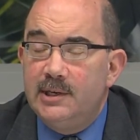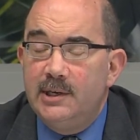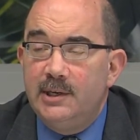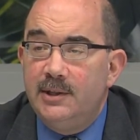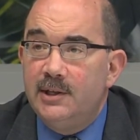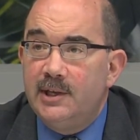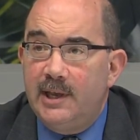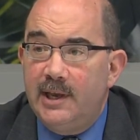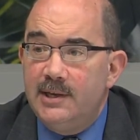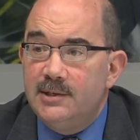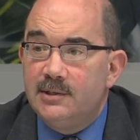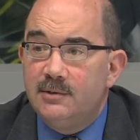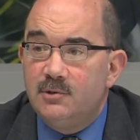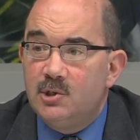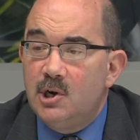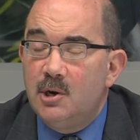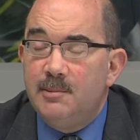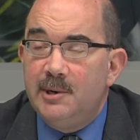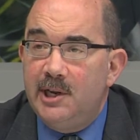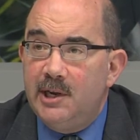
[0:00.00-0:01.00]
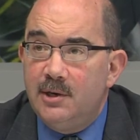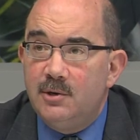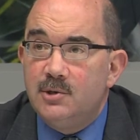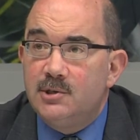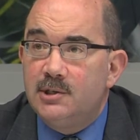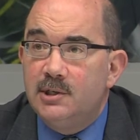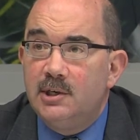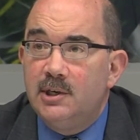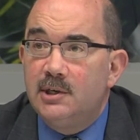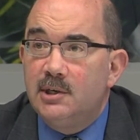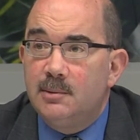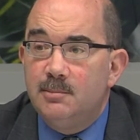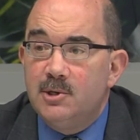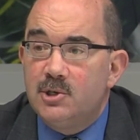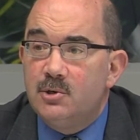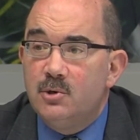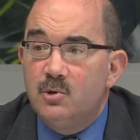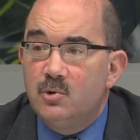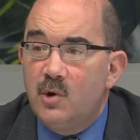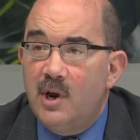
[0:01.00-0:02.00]
And in the case of Chairman Anderson and
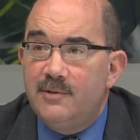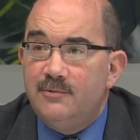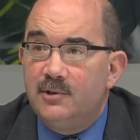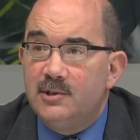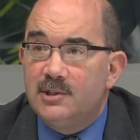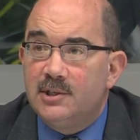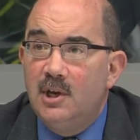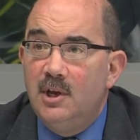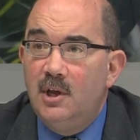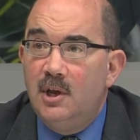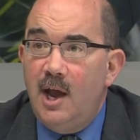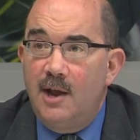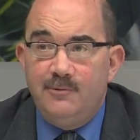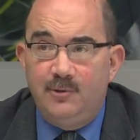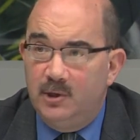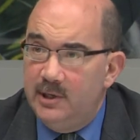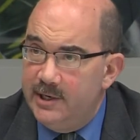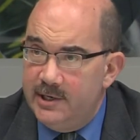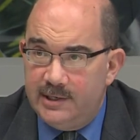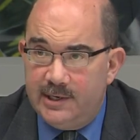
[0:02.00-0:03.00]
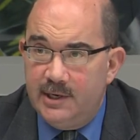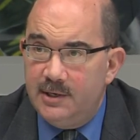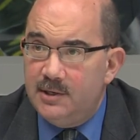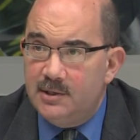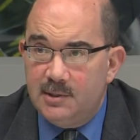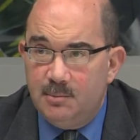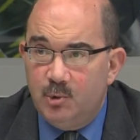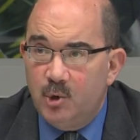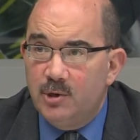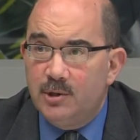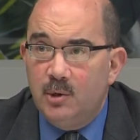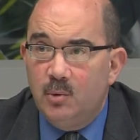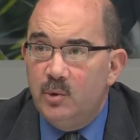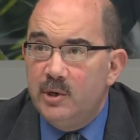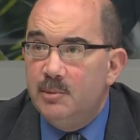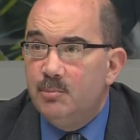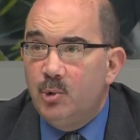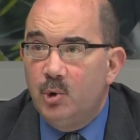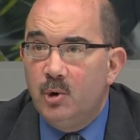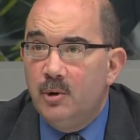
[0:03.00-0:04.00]
Commissioner Dreyfus, I fully intend to support their
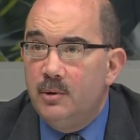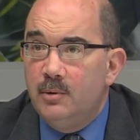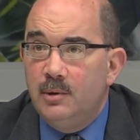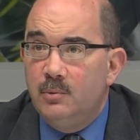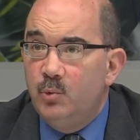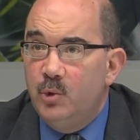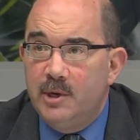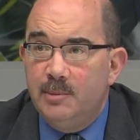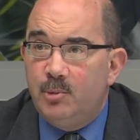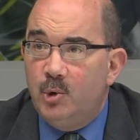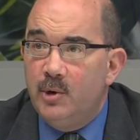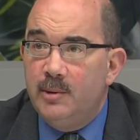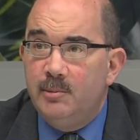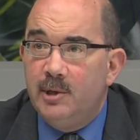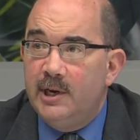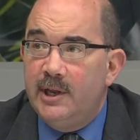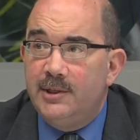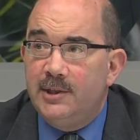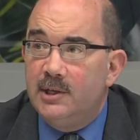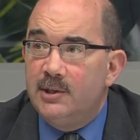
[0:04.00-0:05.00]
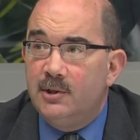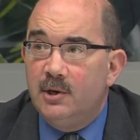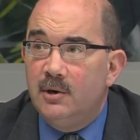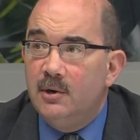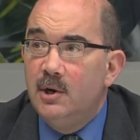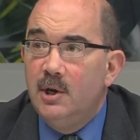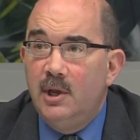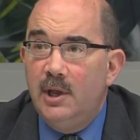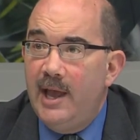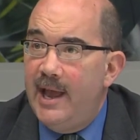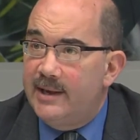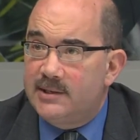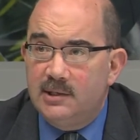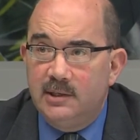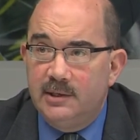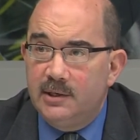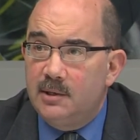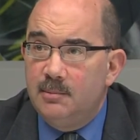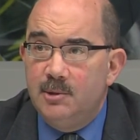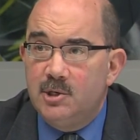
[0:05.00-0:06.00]
reappointment. I think they're
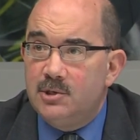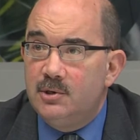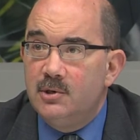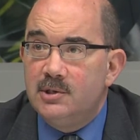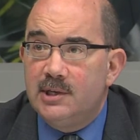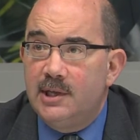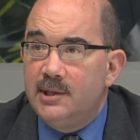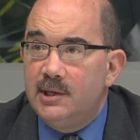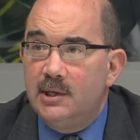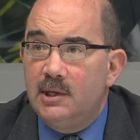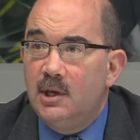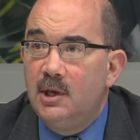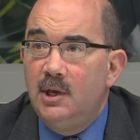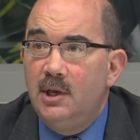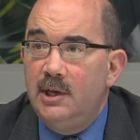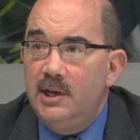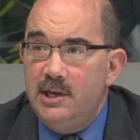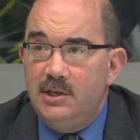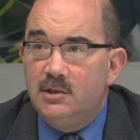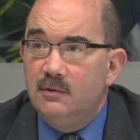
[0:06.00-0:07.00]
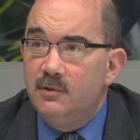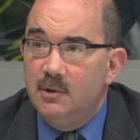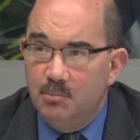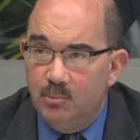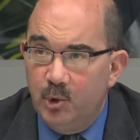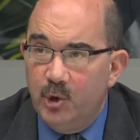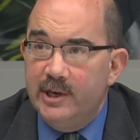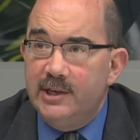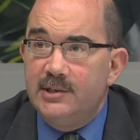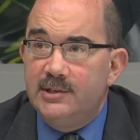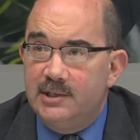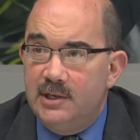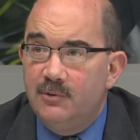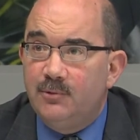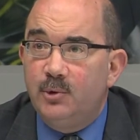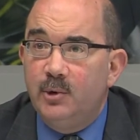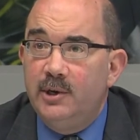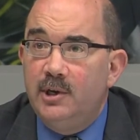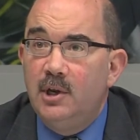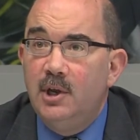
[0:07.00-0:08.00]
excellent commissioners. I think each of them brings
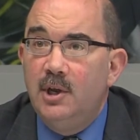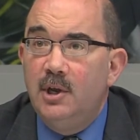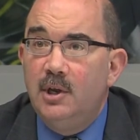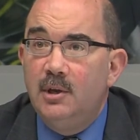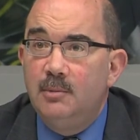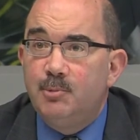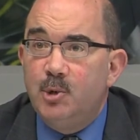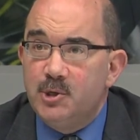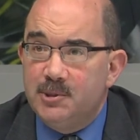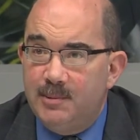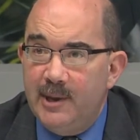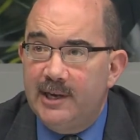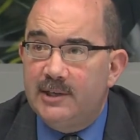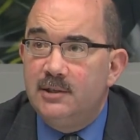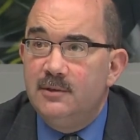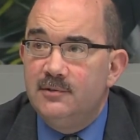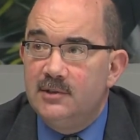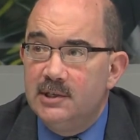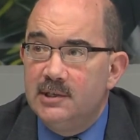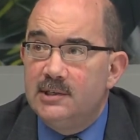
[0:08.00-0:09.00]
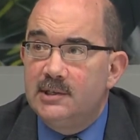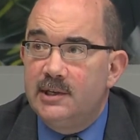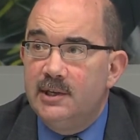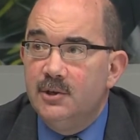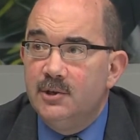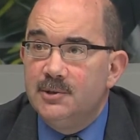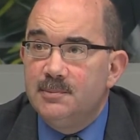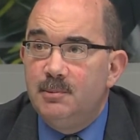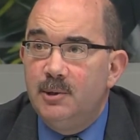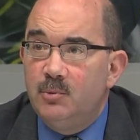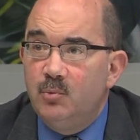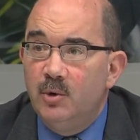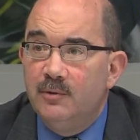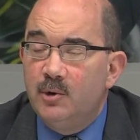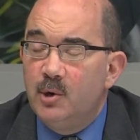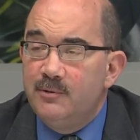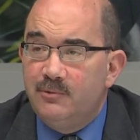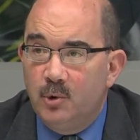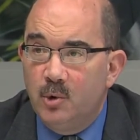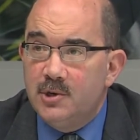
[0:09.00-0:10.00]
different perspectives and skills, but we're
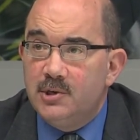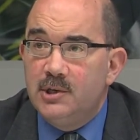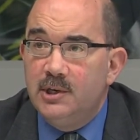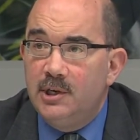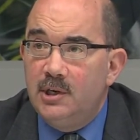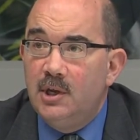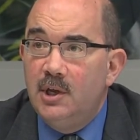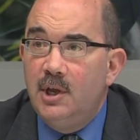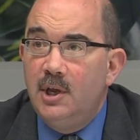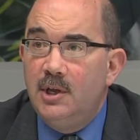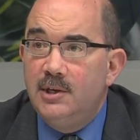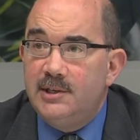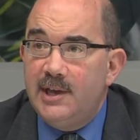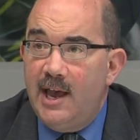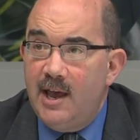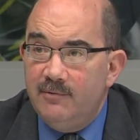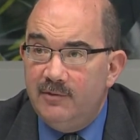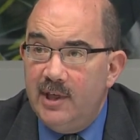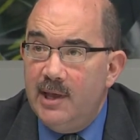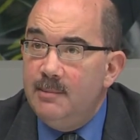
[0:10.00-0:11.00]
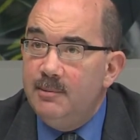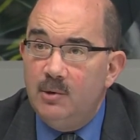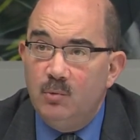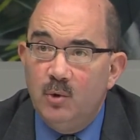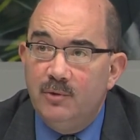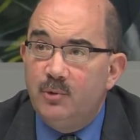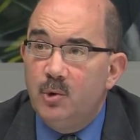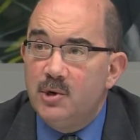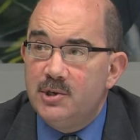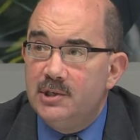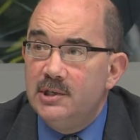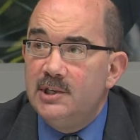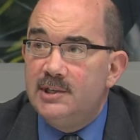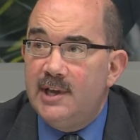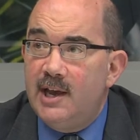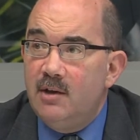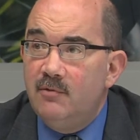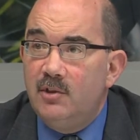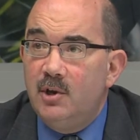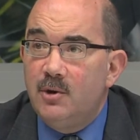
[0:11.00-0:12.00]
very fortunate to have them, and we're fortunate
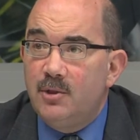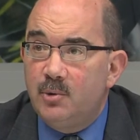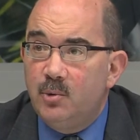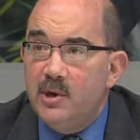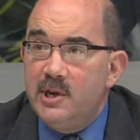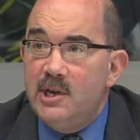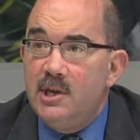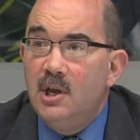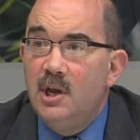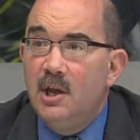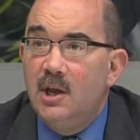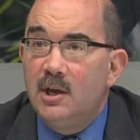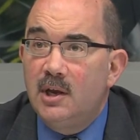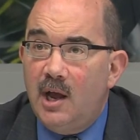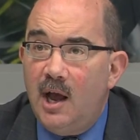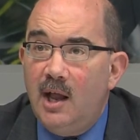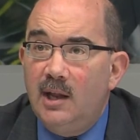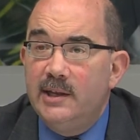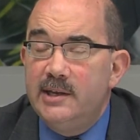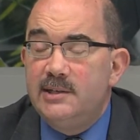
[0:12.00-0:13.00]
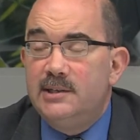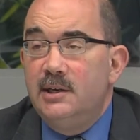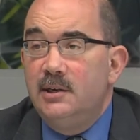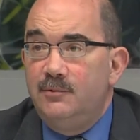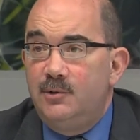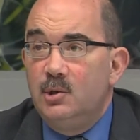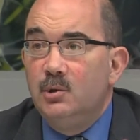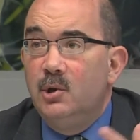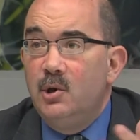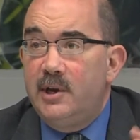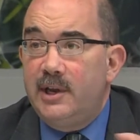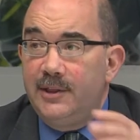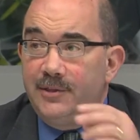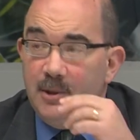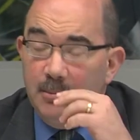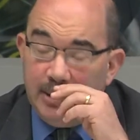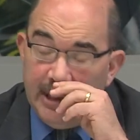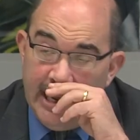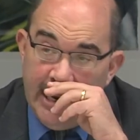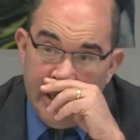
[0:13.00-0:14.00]
to have their three colleagues. And if you look at
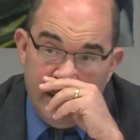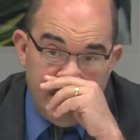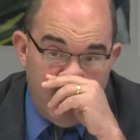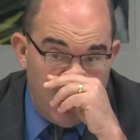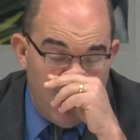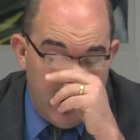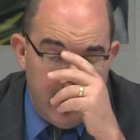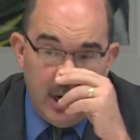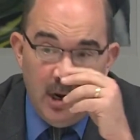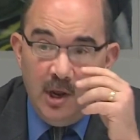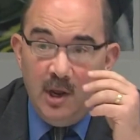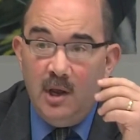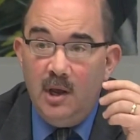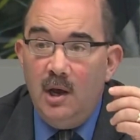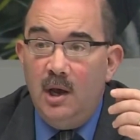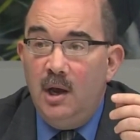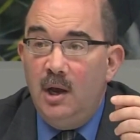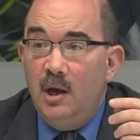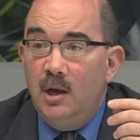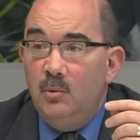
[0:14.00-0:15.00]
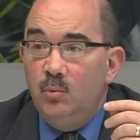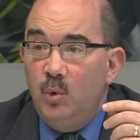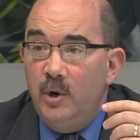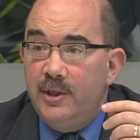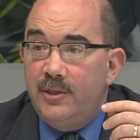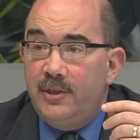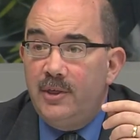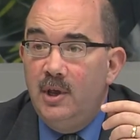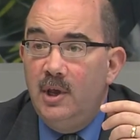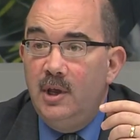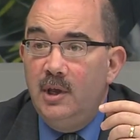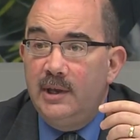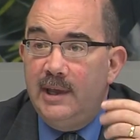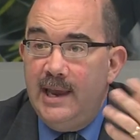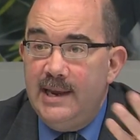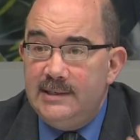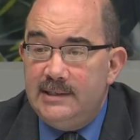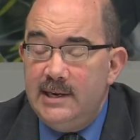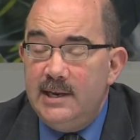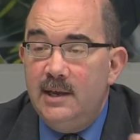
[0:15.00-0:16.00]
the planning board with
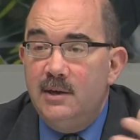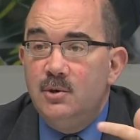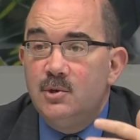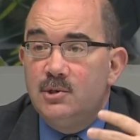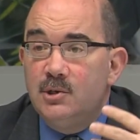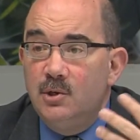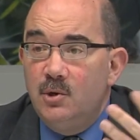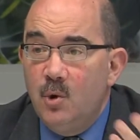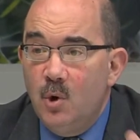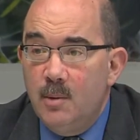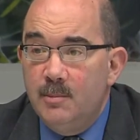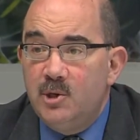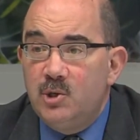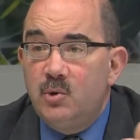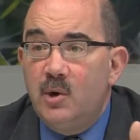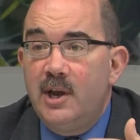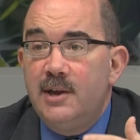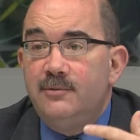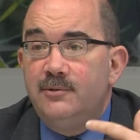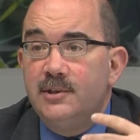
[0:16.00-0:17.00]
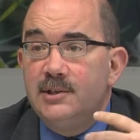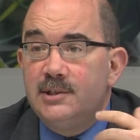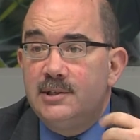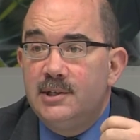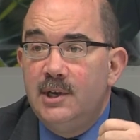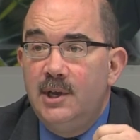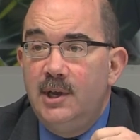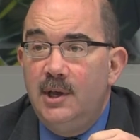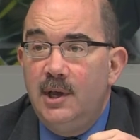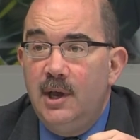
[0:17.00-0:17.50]
Casey Anderson, Norman Dreyfus,